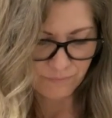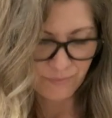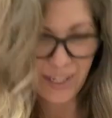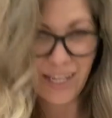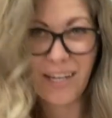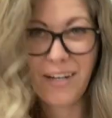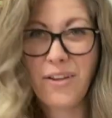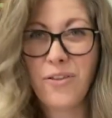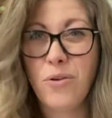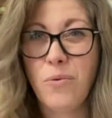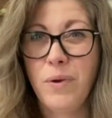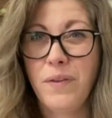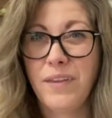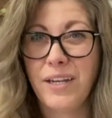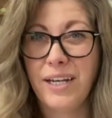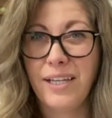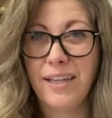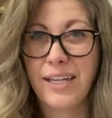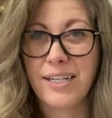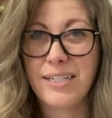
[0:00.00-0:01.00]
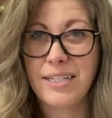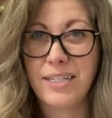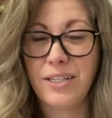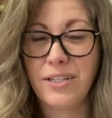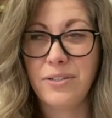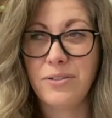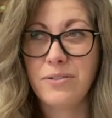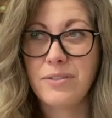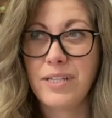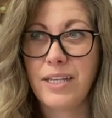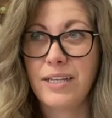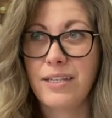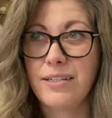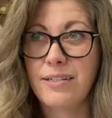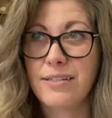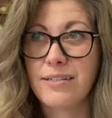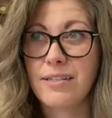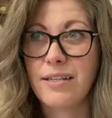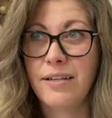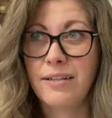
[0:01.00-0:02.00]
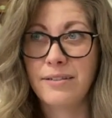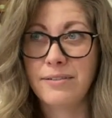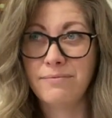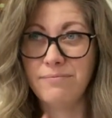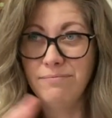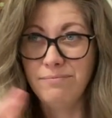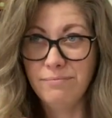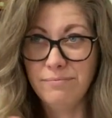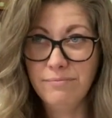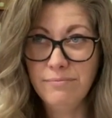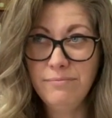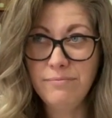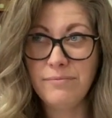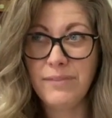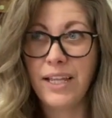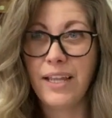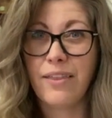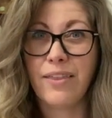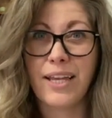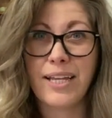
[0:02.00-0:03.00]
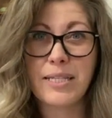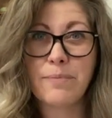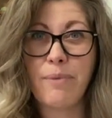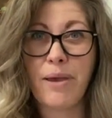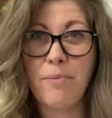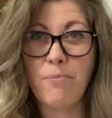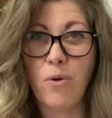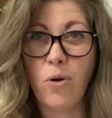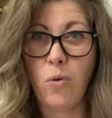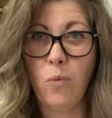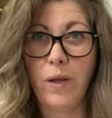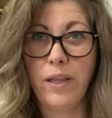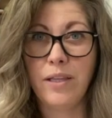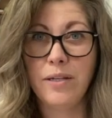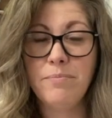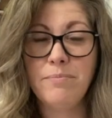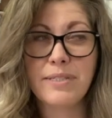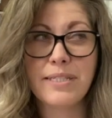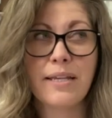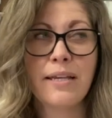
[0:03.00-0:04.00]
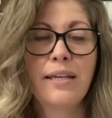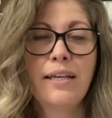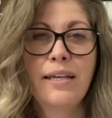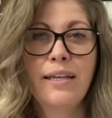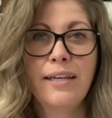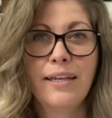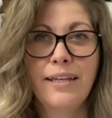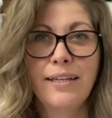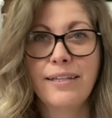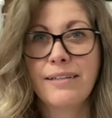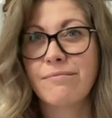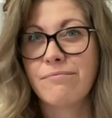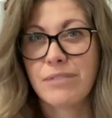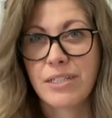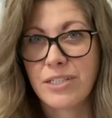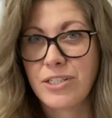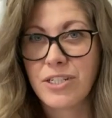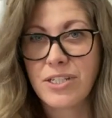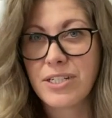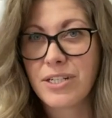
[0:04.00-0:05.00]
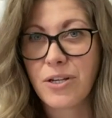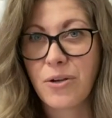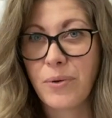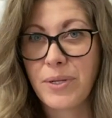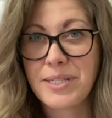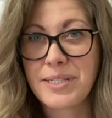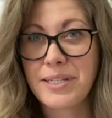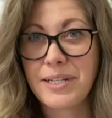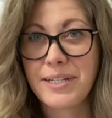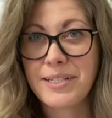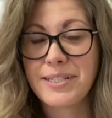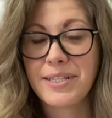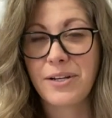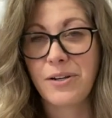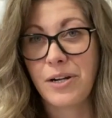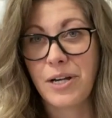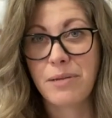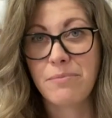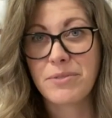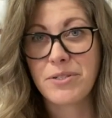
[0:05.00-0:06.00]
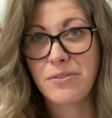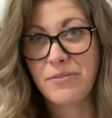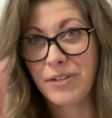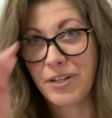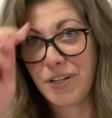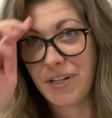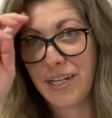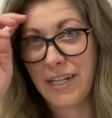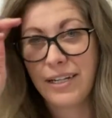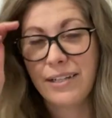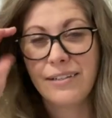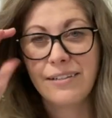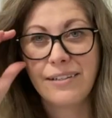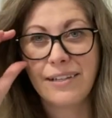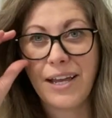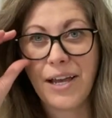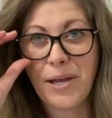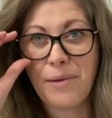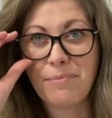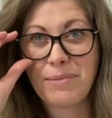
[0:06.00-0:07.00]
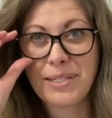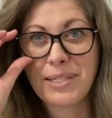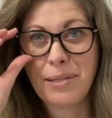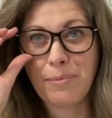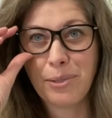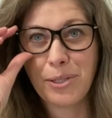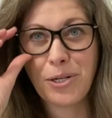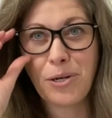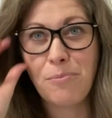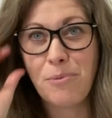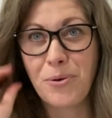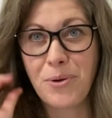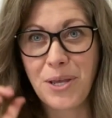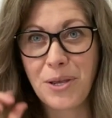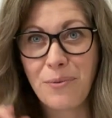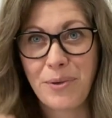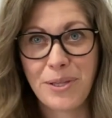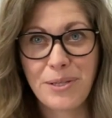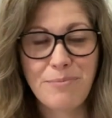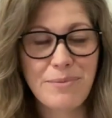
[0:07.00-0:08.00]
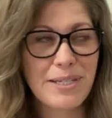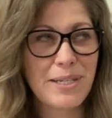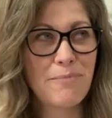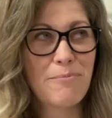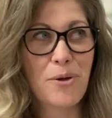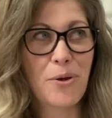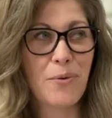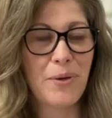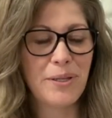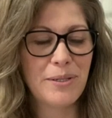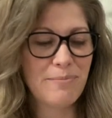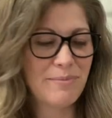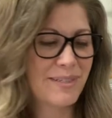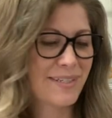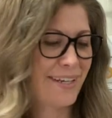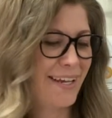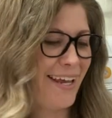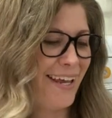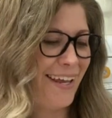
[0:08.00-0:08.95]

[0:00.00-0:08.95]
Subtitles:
Another one that I like to use is things by Mo Willems. Just a coincidence that our names are very similar, Monique Willems and Mo Willems.